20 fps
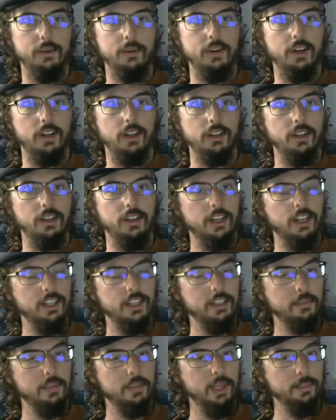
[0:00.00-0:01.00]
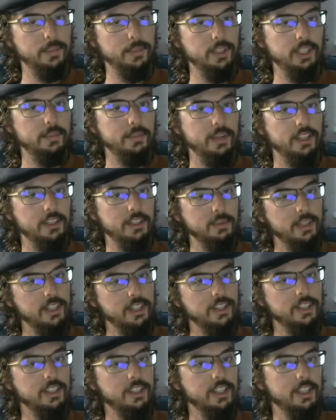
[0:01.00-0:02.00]
where I'll talk to some people about some
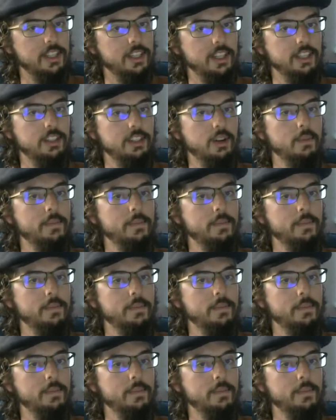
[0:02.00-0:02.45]
interesting things,